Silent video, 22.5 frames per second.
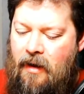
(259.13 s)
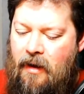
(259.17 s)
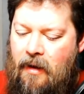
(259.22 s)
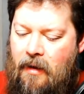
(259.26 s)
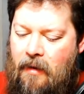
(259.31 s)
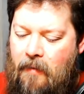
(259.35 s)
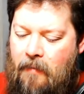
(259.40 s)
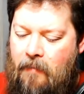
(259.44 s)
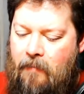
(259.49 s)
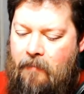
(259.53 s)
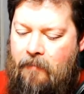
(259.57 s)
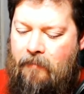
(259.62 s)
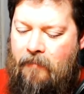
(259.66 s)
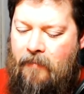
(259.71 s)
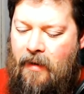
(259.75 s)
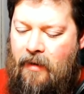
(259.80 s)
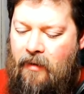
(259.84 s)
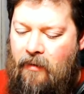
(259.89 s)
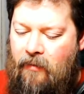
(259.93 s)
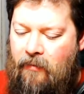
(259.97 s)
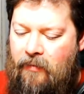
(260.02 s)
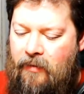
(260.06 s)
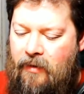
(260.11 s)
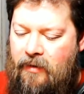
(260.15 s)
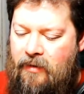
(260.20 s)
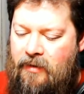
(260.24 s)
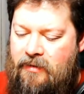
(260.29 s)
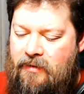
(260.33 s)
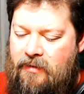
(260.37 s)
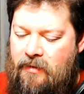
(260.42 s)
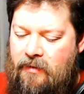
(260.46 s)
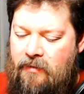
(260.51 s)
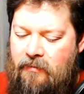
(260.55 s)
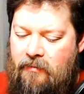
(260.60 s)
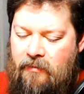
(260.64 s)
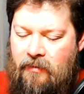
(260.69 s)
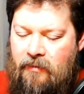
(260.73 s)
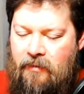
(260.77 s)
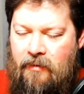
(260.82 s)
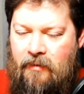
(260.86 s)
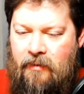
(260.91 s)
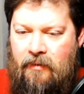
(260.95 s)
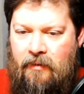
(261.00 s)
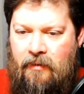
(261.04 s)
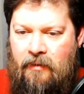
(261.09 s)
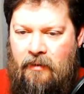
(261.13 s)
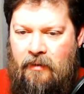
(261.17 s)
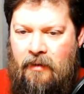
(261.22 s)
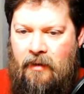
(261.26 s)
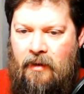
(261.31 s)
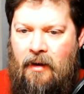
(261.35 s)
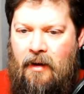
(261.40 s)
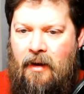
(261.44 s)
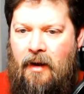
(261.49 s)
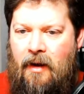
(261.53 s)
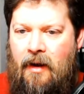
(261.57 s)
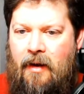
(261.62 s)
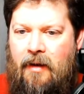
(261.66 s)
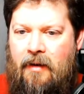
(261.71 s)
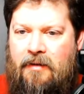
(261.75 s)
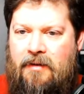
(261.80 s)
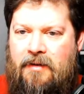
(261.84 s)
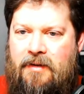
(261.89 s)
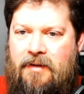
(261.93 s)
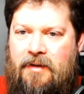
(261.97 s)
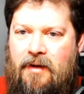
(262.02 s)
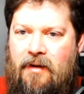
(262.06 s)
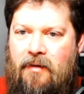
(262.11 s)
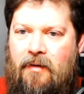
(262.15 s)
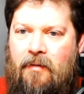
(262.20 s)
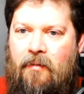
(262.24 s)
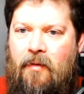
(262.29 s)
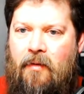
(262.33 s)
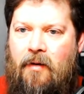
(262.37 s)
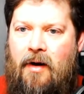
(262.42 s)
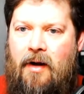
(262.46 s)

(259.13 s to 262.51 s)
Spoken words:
I don't think that's a. I think seer